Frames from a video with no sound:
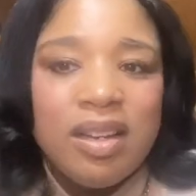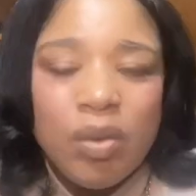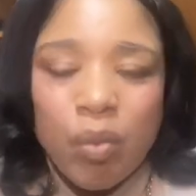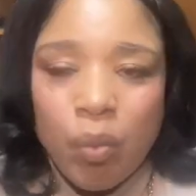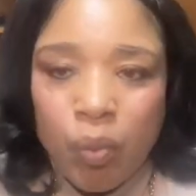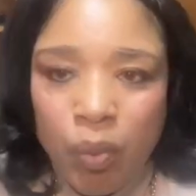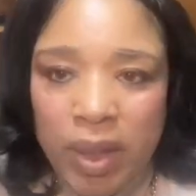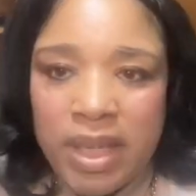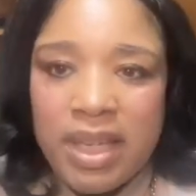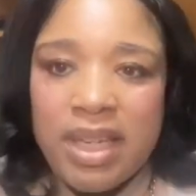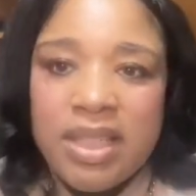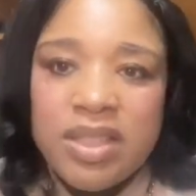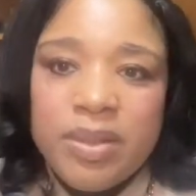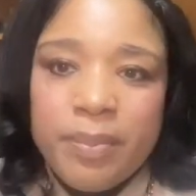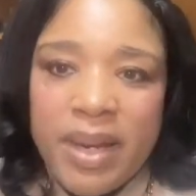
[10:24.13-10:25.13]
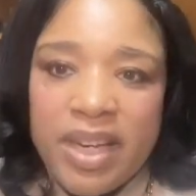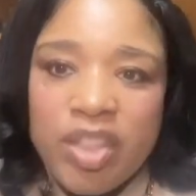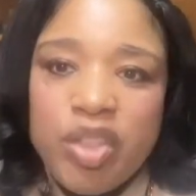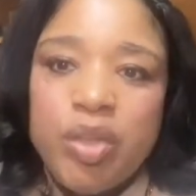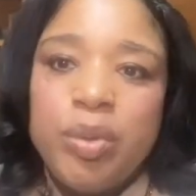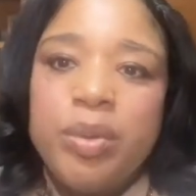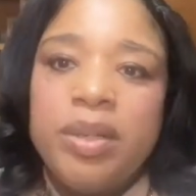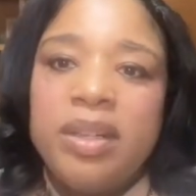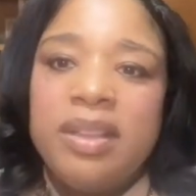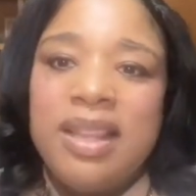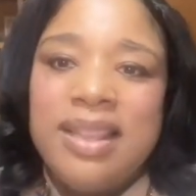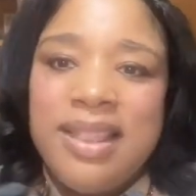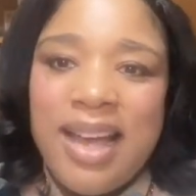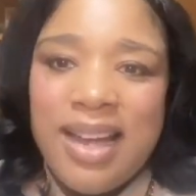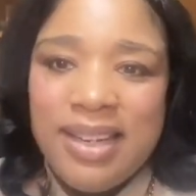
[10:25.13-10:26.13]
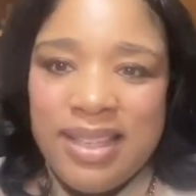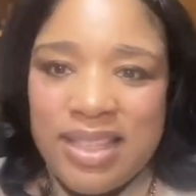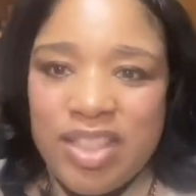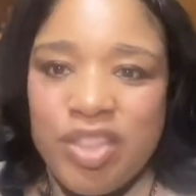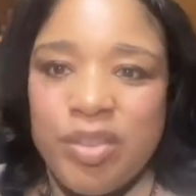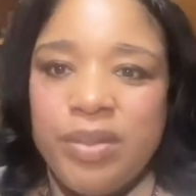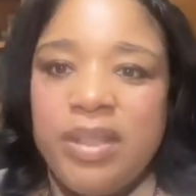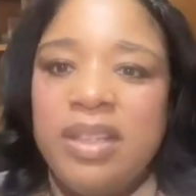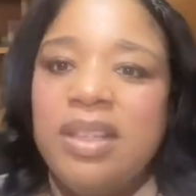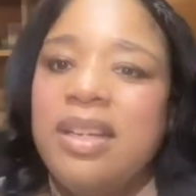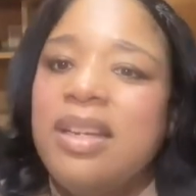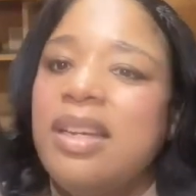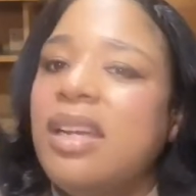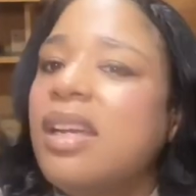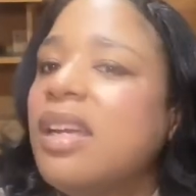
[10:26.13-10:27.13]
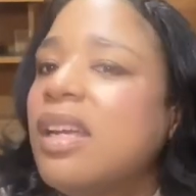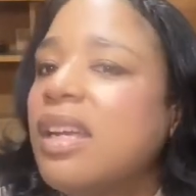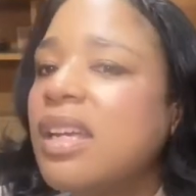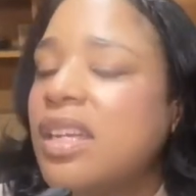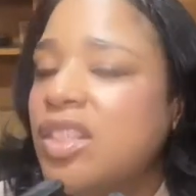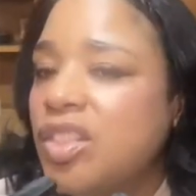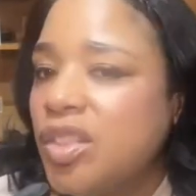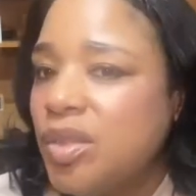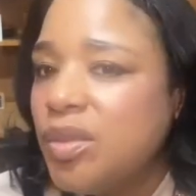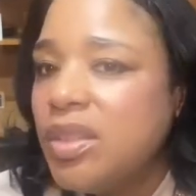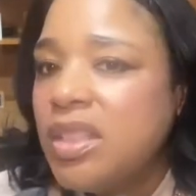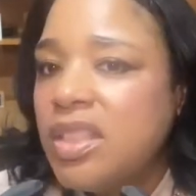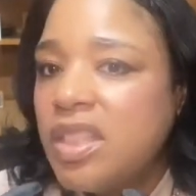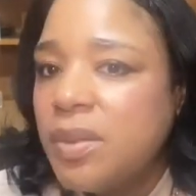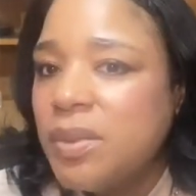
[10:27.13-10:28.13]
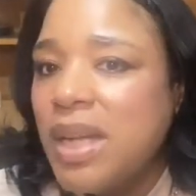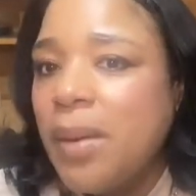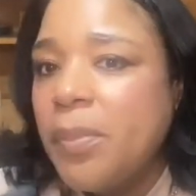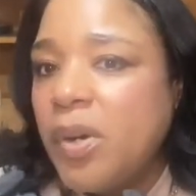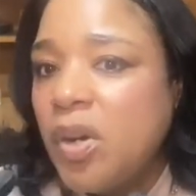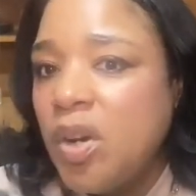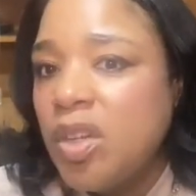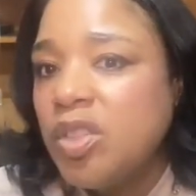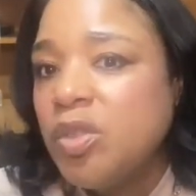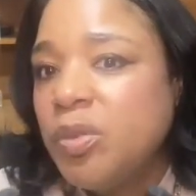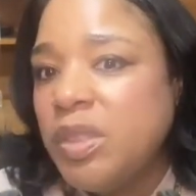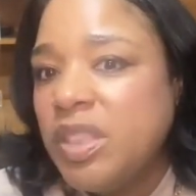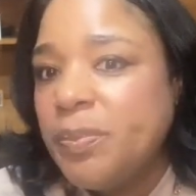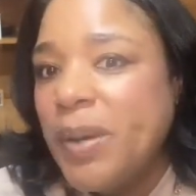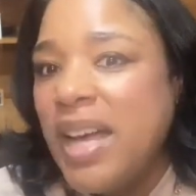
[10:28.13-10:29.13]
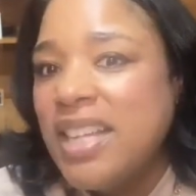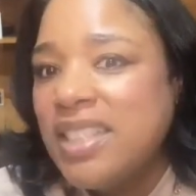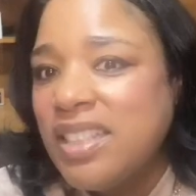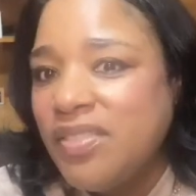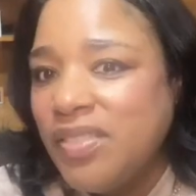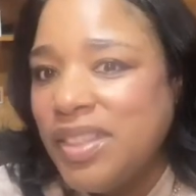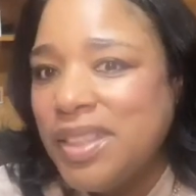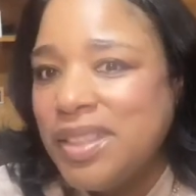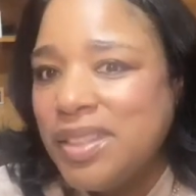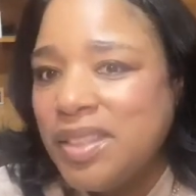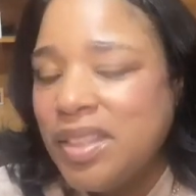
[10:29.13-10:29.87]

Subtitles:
we need to make sure that that district is using some type of cultural responsiveness